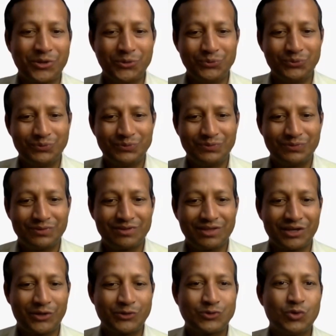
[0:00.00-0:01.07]
you.
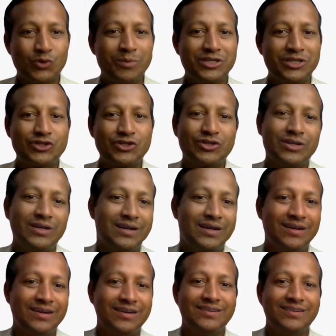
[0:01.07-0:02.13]
Thank you so much.
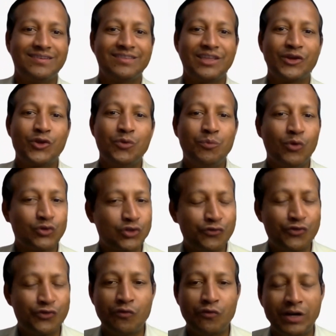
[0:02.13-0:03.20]
Thank you, both of
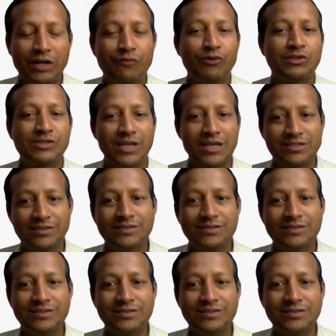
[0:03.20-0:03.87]
you, for a wonderful session.